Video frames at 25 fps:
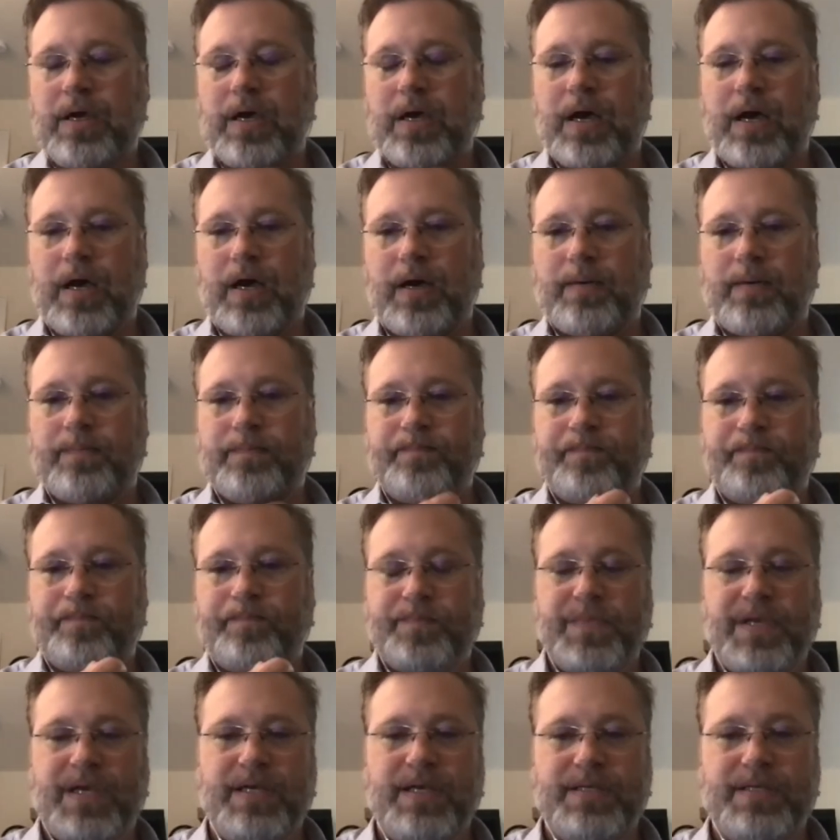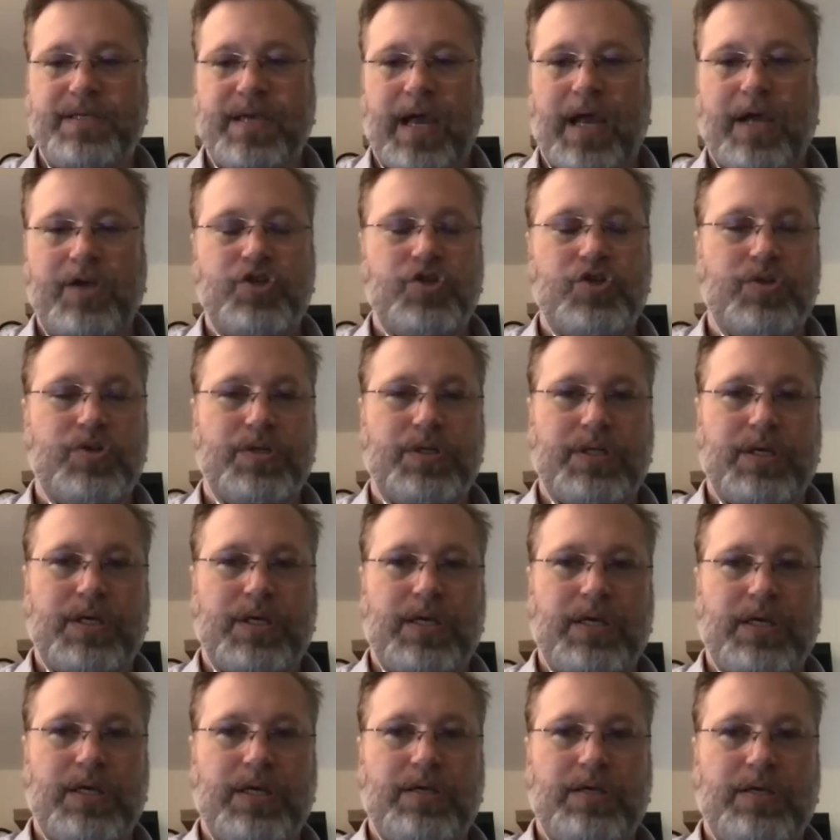um, is
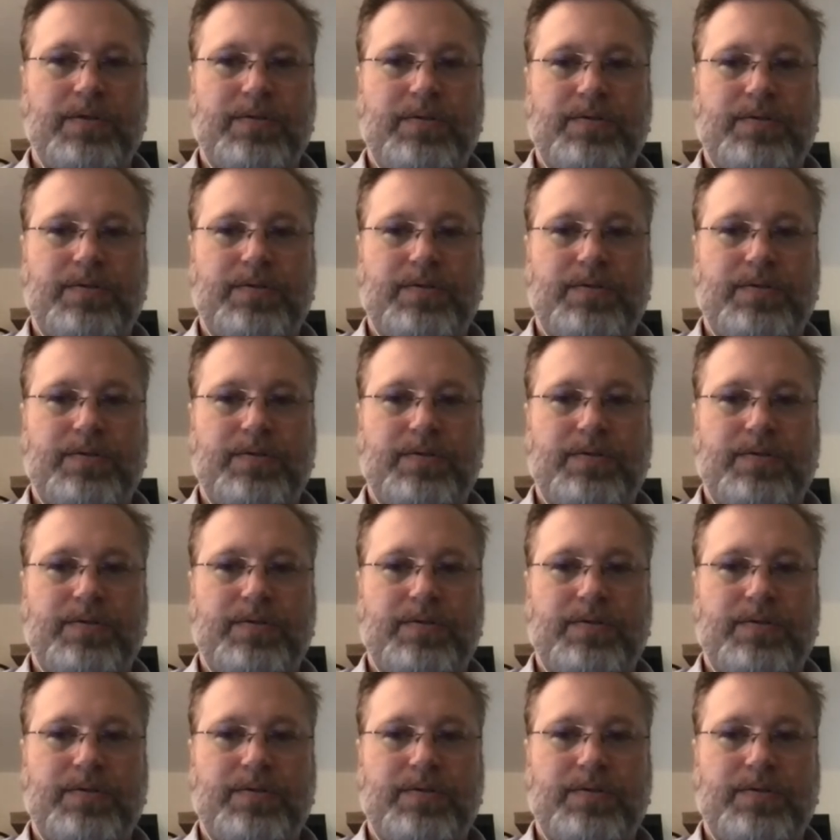actually